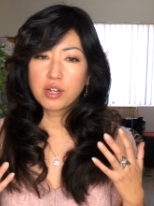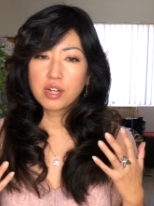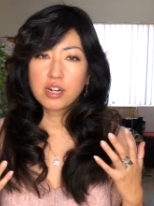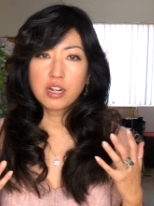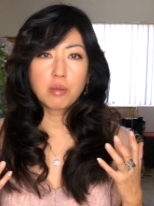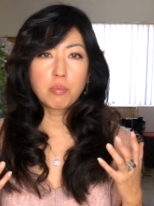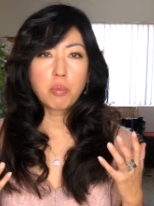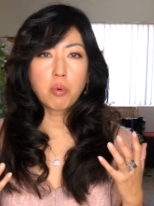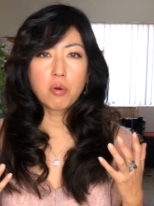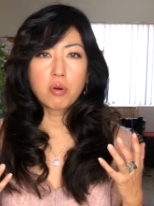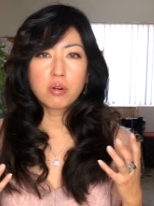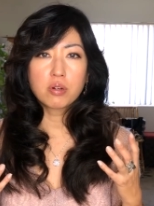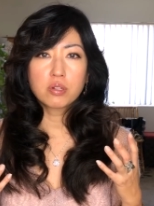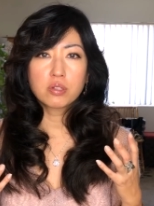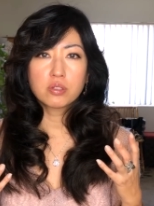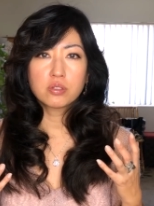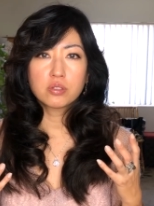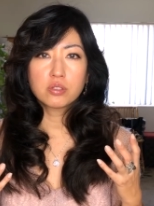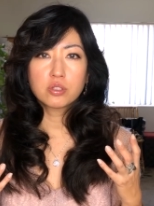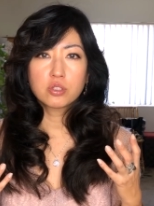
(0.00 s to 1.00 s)

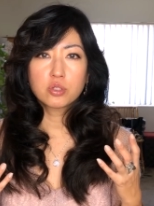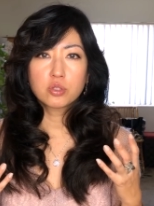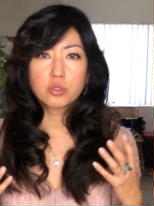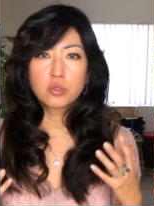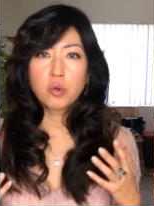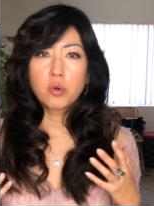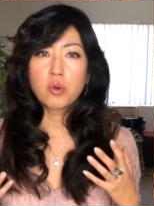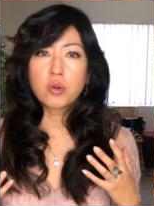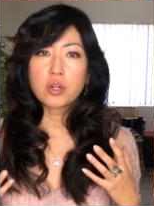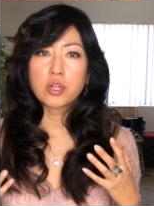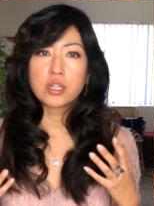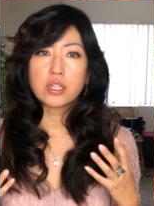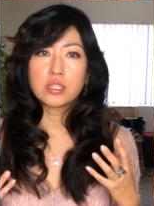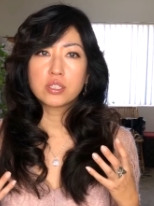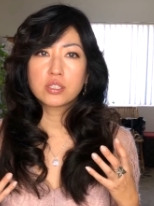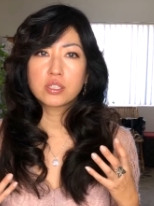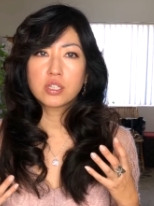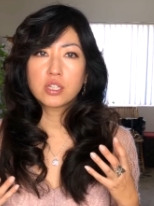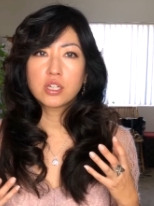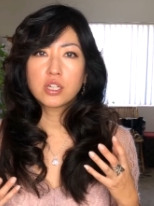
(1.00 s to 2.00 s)
unimportant
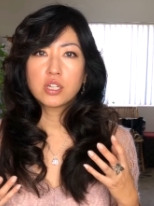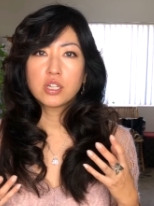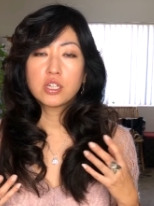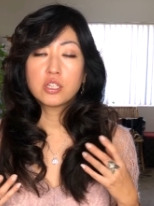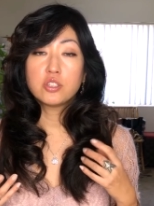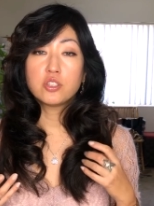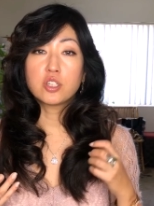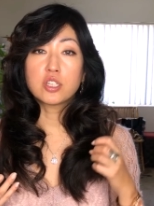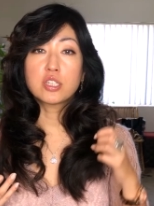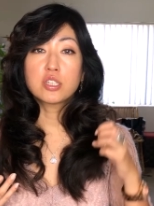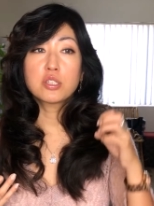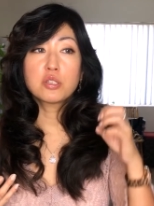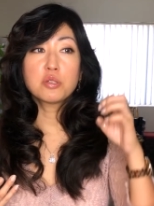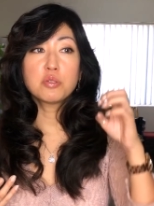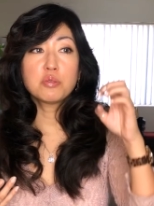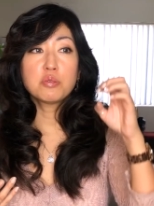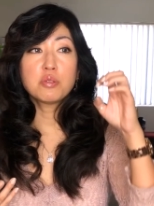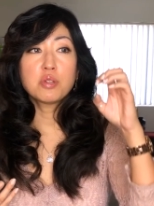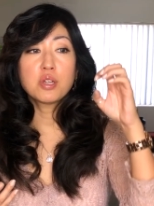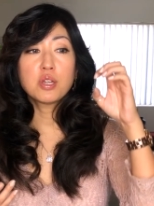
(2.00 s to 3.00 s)
stories just
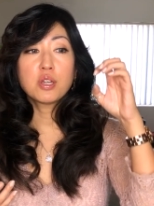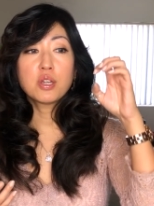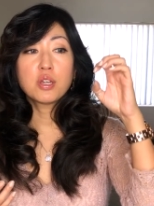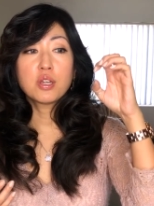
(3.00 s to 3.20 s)
to